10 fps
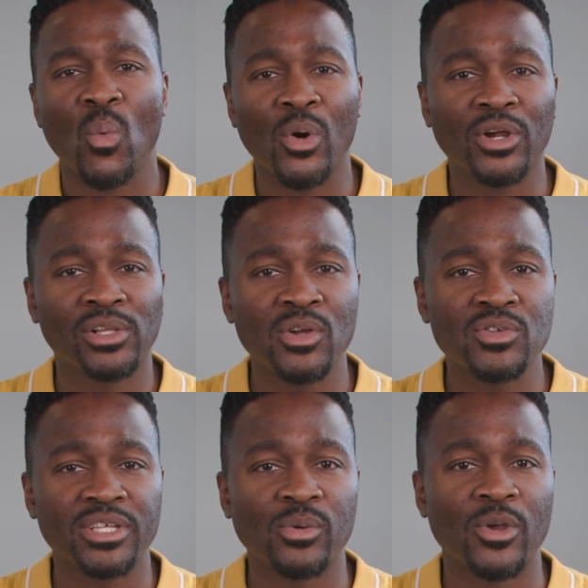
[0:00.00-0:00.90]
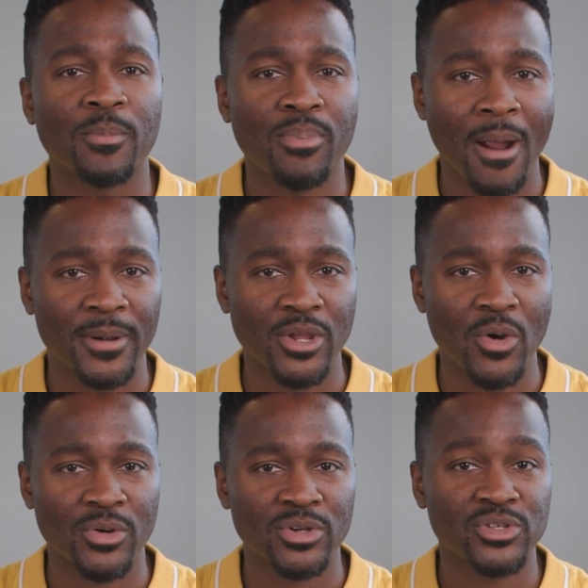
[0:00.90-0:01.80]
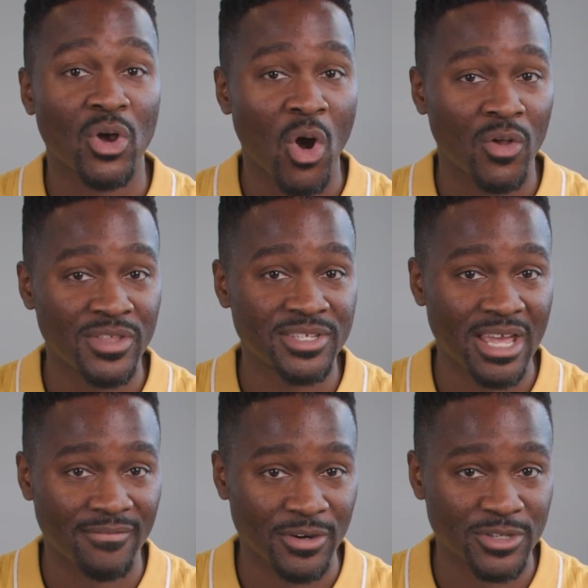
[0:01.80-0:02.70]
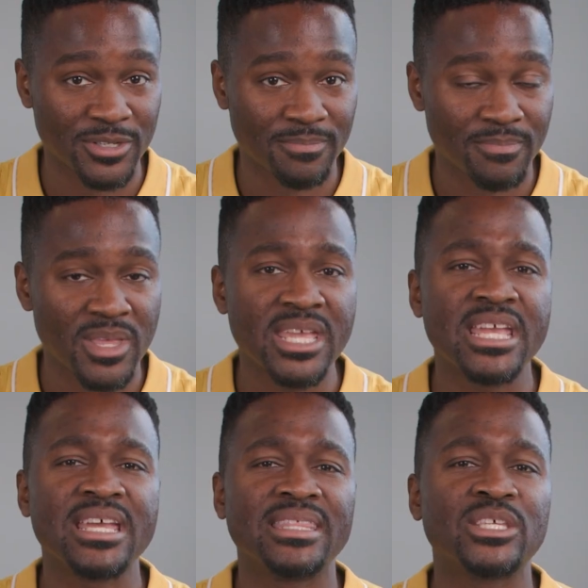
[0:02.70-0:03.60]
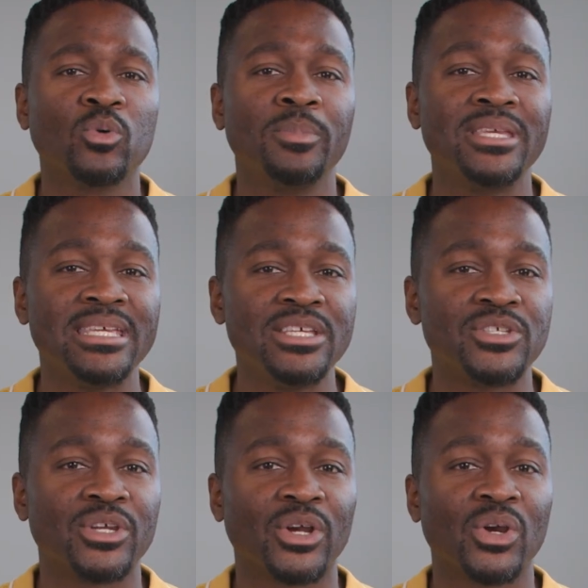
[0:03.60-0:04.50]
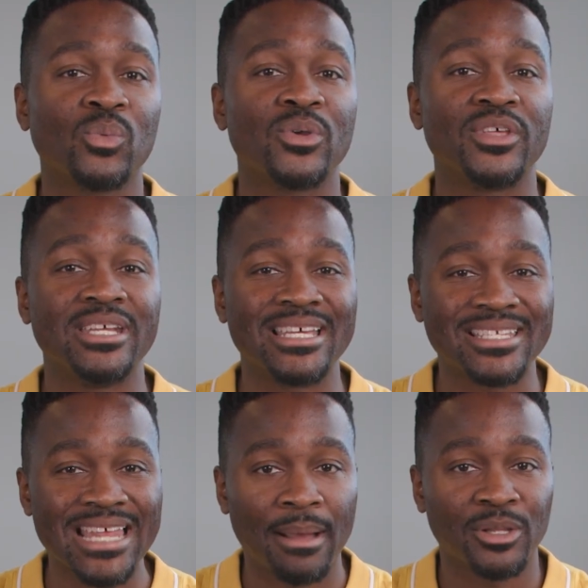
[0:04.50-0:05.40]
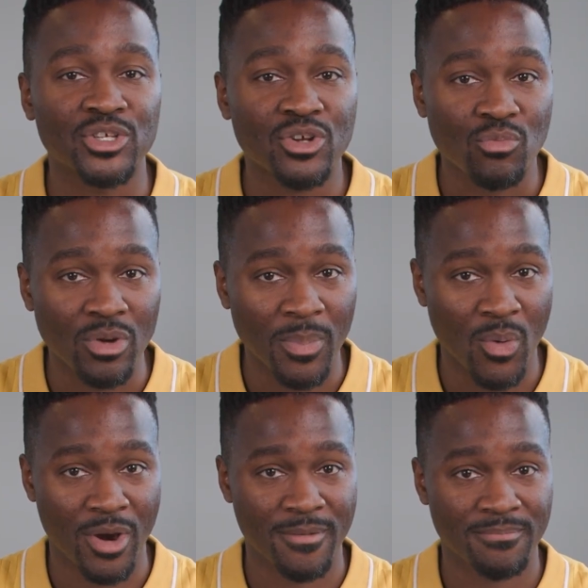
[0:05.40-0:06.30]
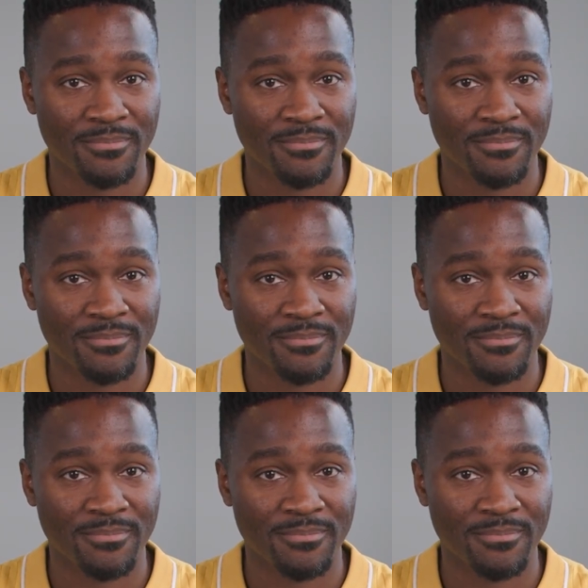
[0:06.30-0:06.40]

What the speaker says: Work closely with property owners on these efforts. This will be easier with an established rapport.